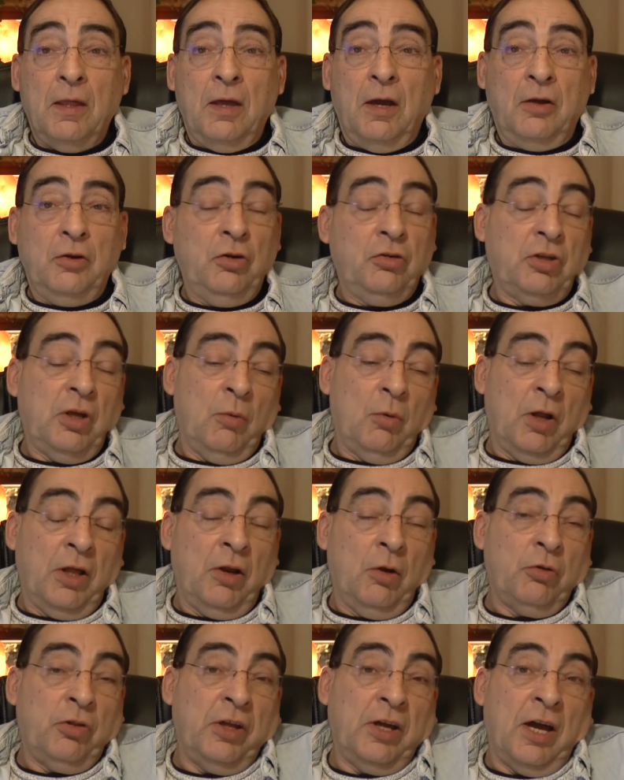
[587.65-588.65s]
And you say, well, I
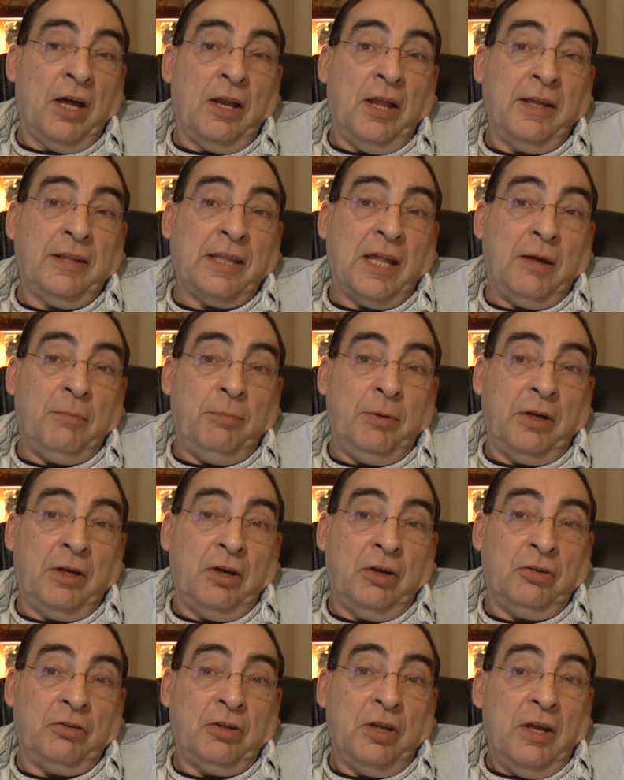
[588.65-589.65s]
don't think I like that
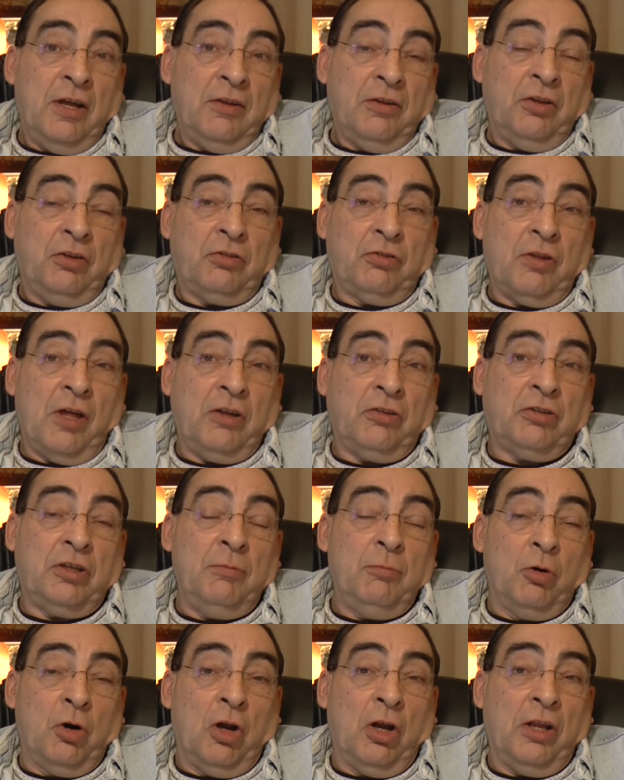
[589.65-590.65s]
because there's
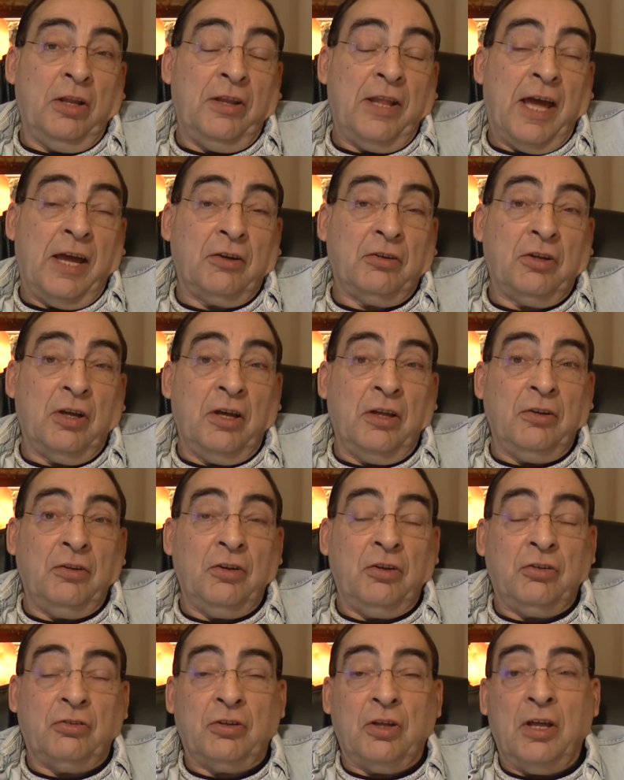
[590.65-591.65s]
thimerosal in that, and
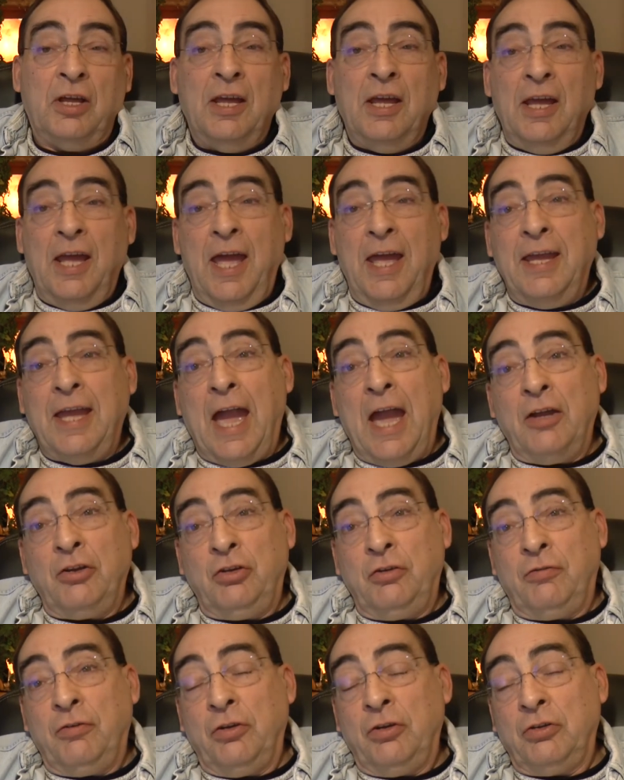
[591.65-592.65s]
there's egg
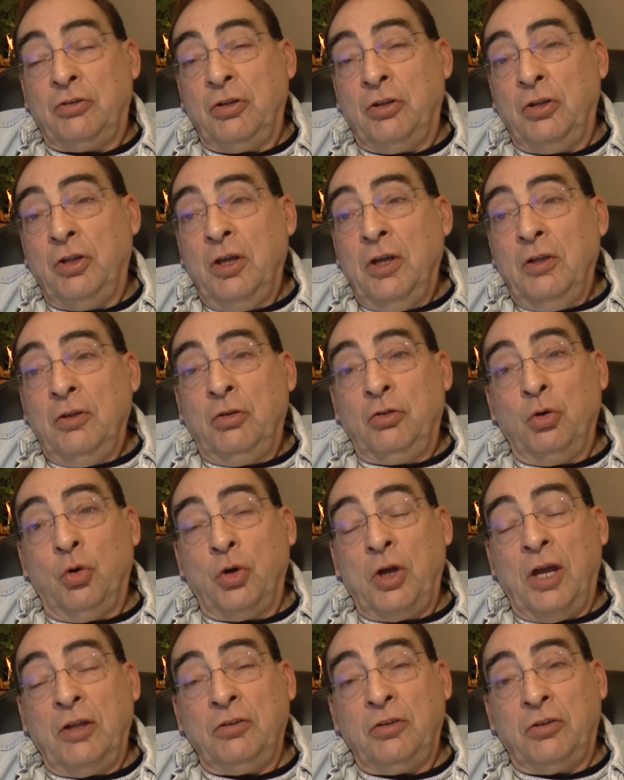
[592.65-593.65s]
adjuvant, and there's all
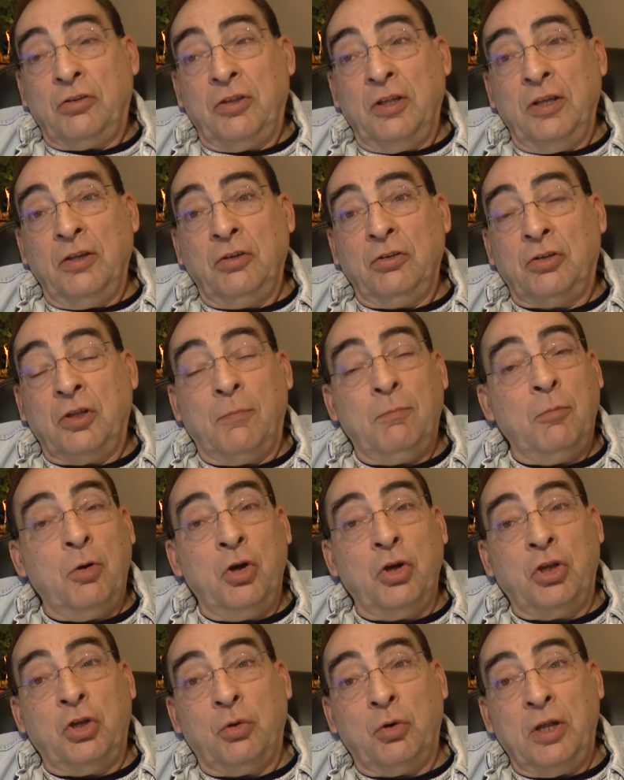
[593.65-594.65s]
kinds of things, and
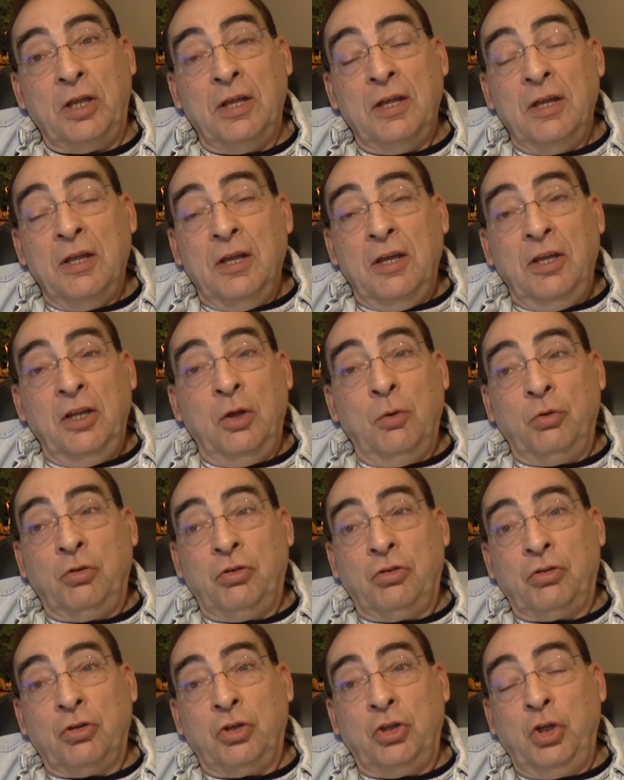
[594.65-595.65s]
mercury, you know, which
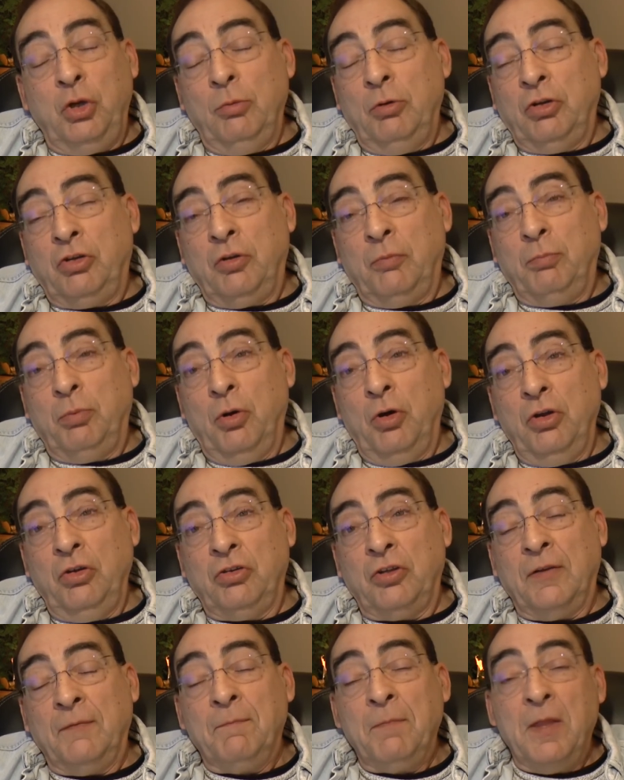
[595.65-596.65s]
is a cumulative
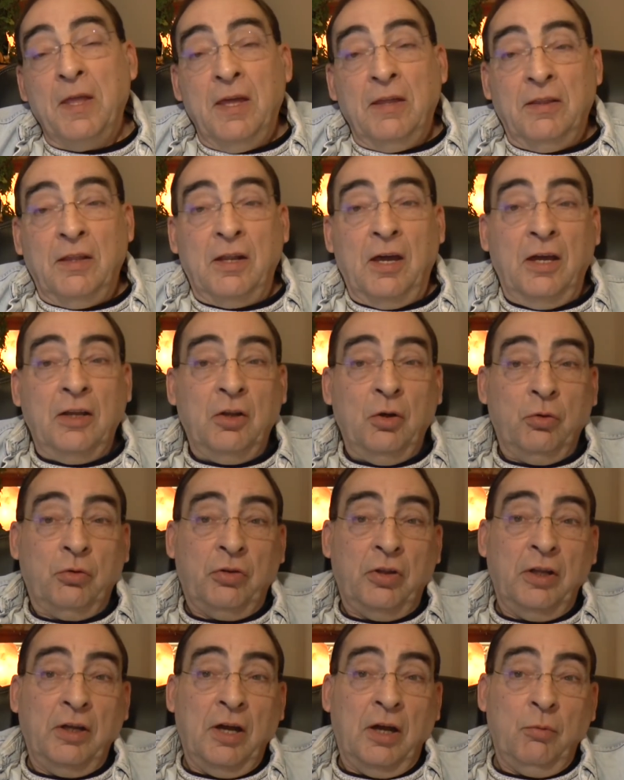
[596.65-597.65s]
poison that I don't
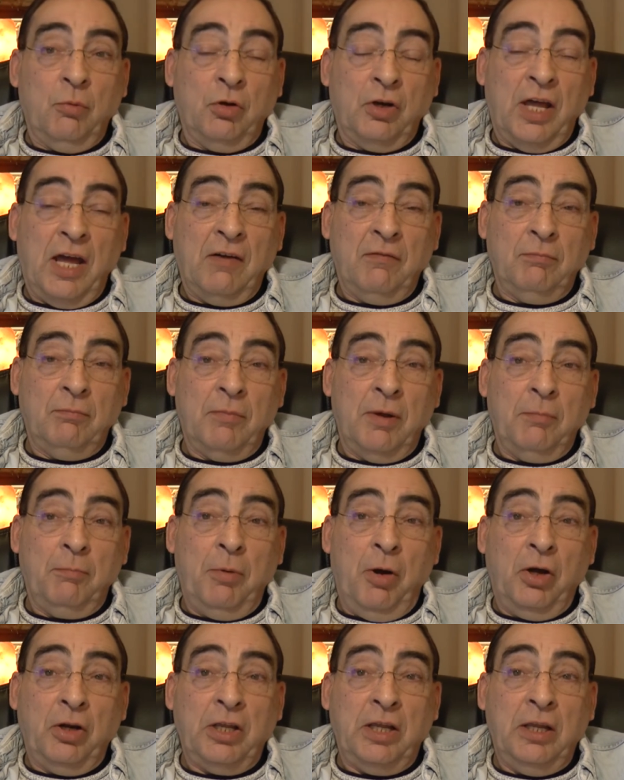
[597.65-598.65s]
think I want to have in my
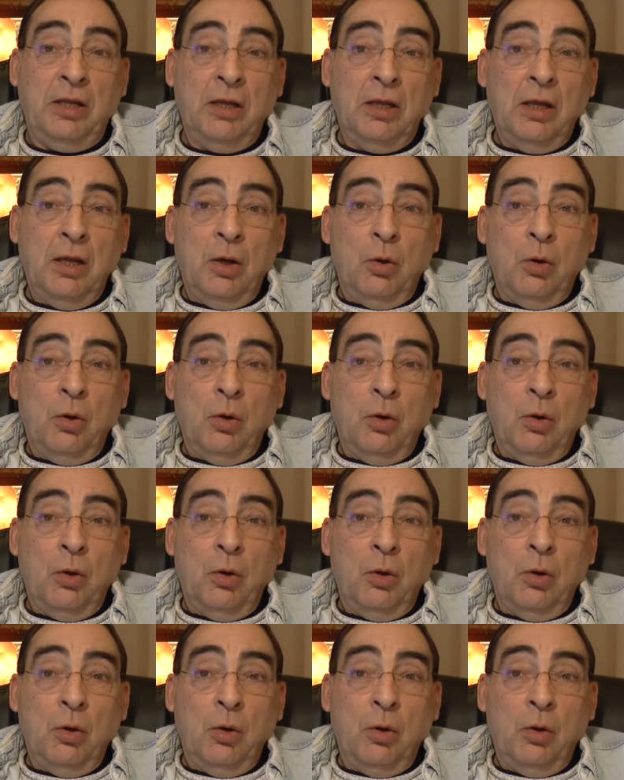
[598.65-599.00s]
body.